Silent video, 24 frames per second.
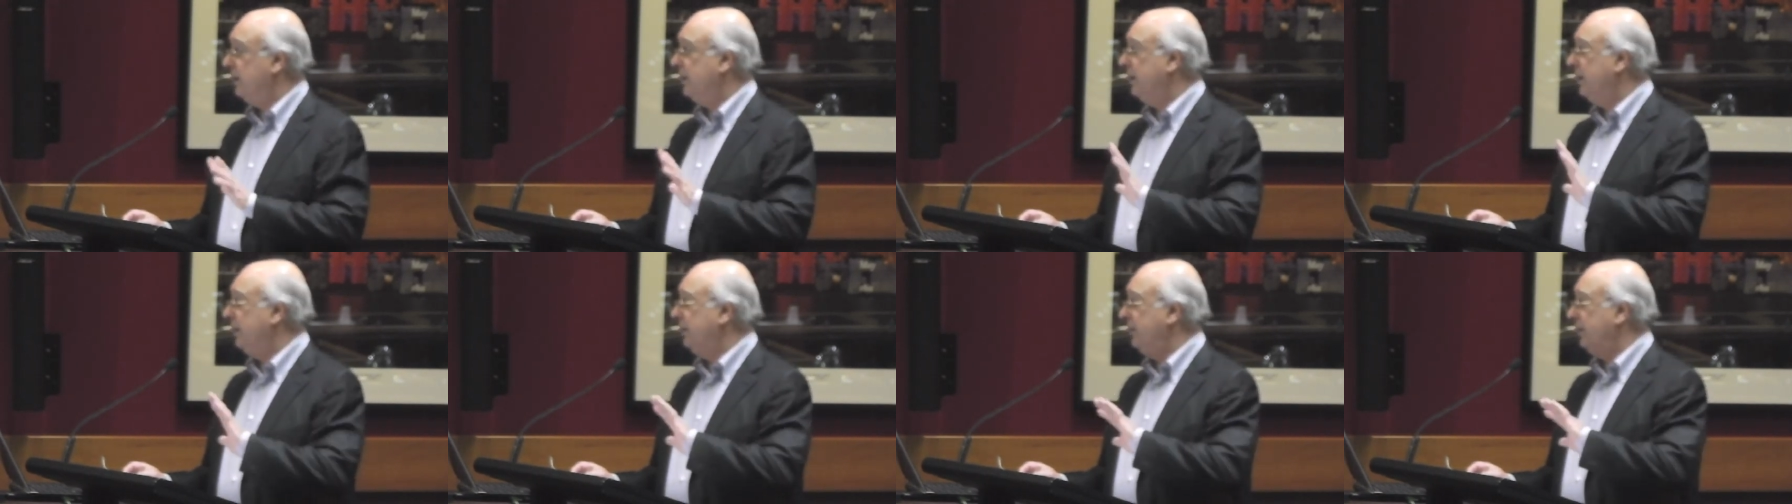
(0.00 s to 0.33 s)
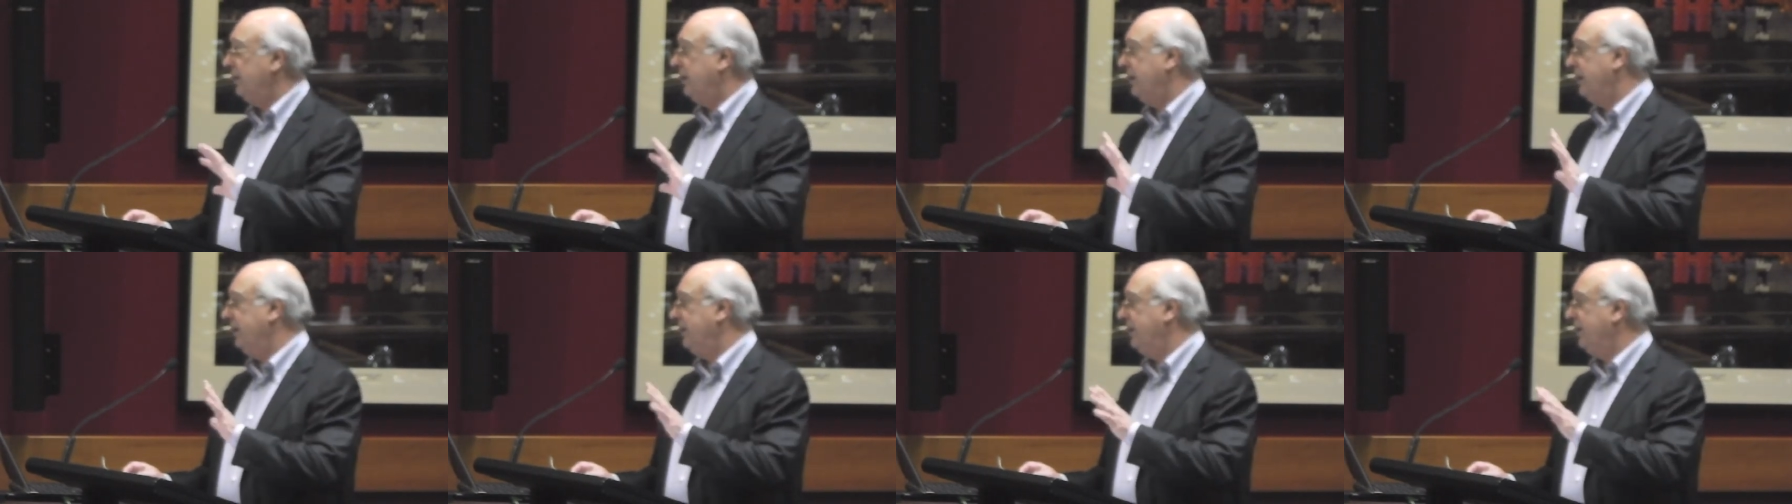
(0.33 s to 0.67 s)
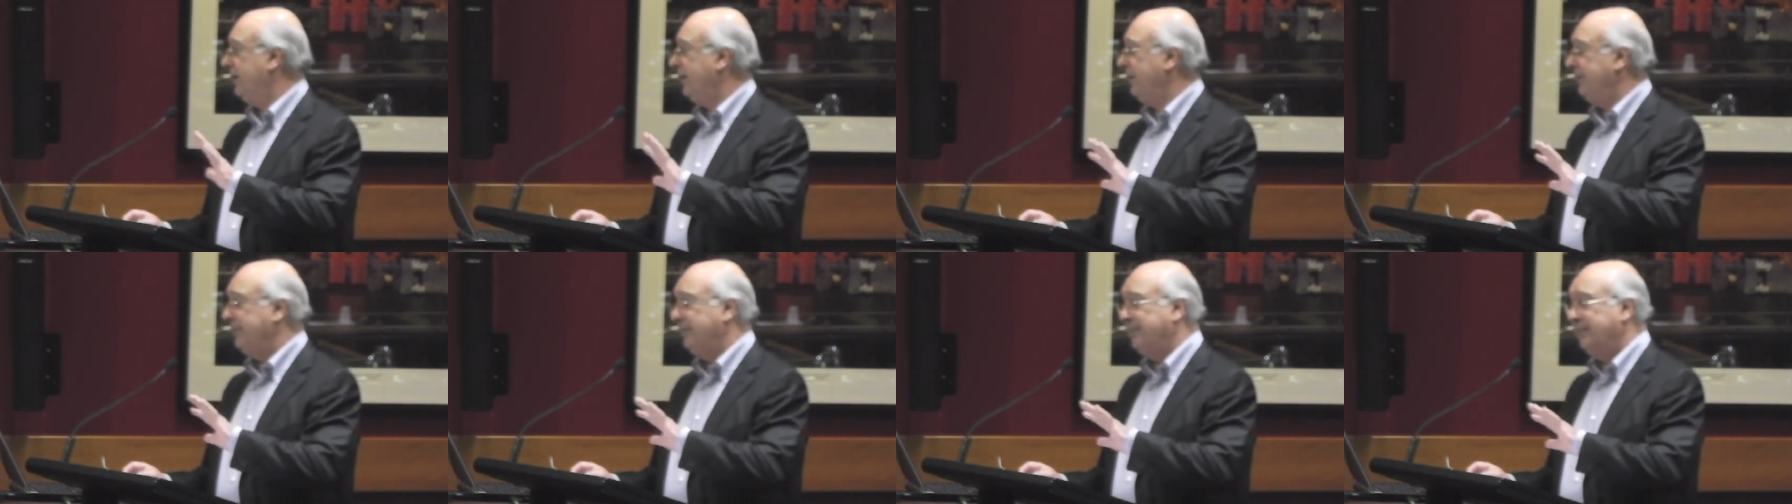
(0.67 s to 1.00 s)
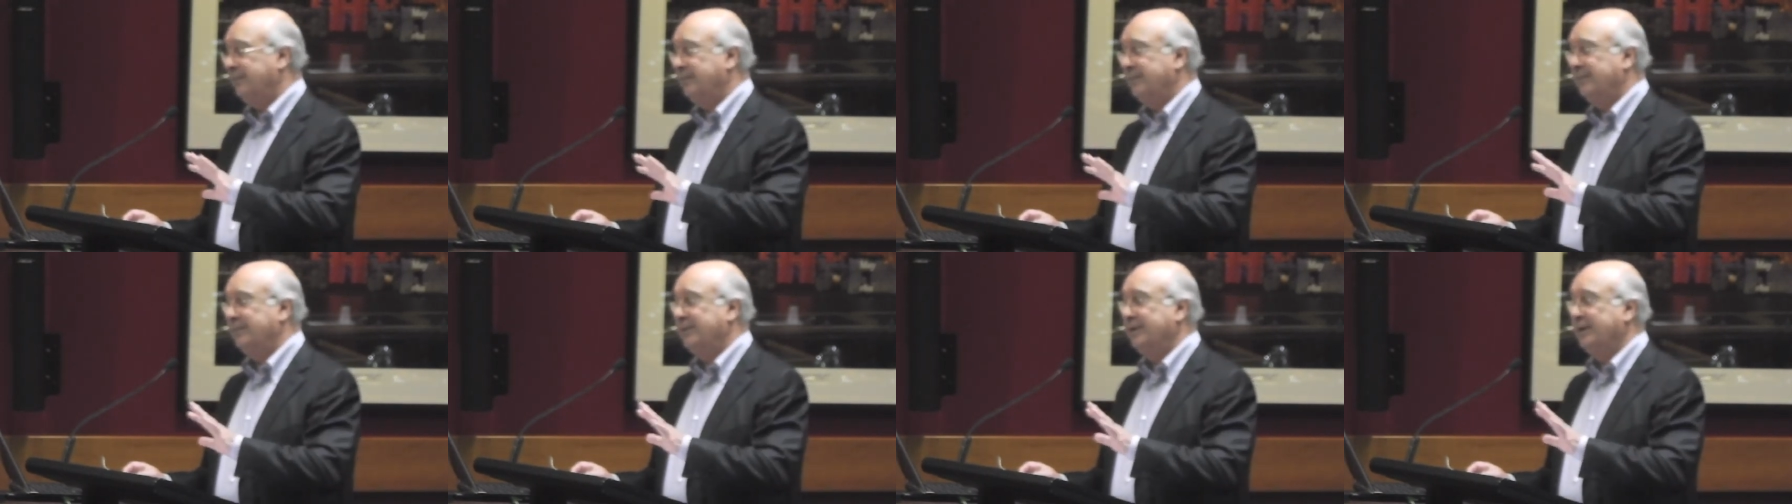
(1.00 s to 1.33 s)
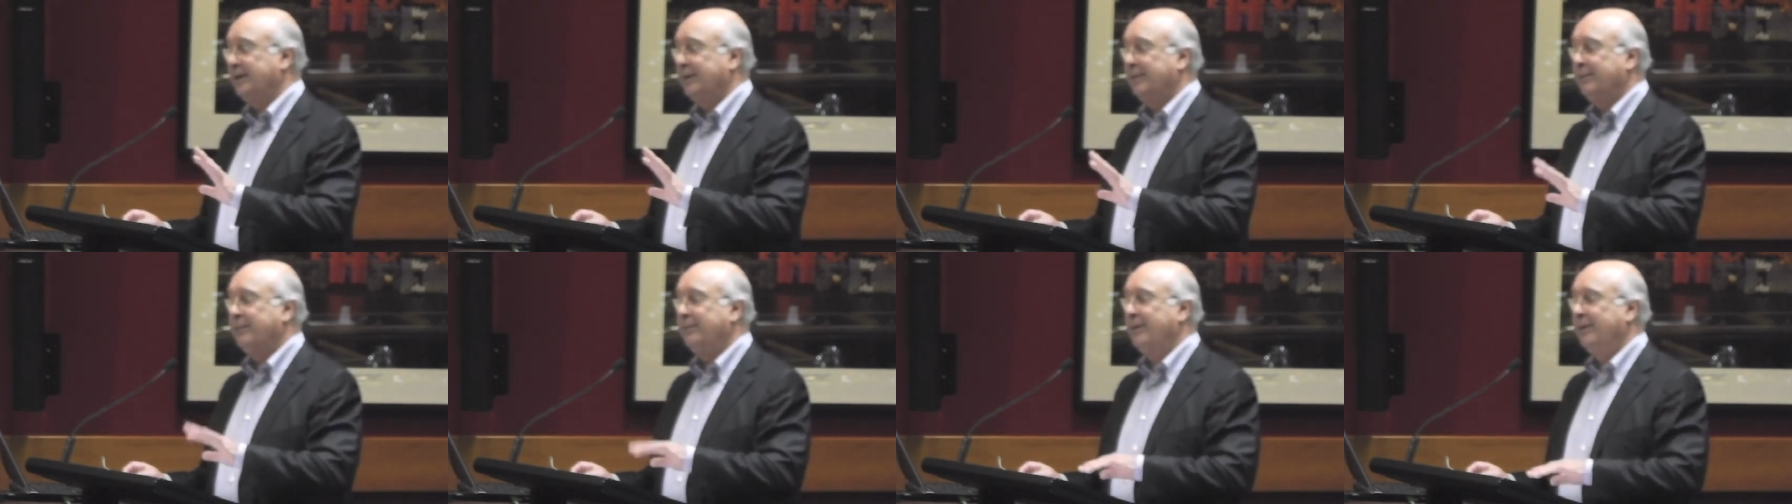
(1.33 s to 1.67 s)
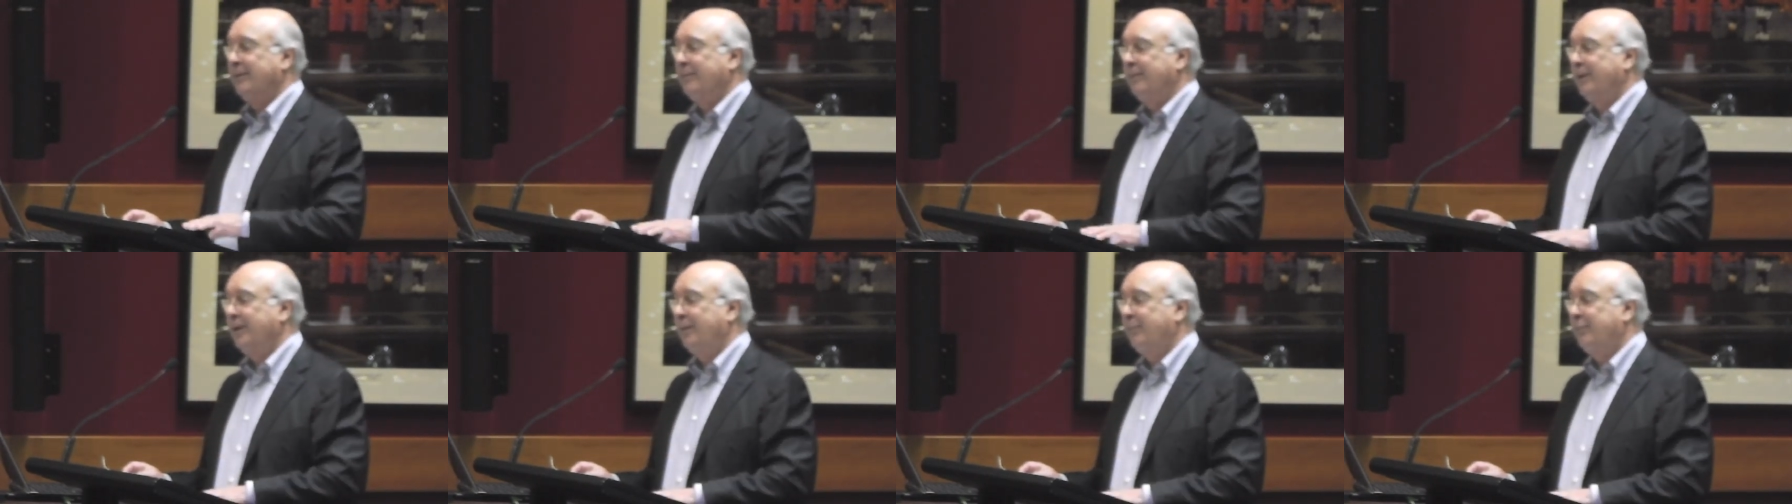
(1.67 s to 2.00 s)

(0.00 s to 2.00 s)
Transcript: I, am you know,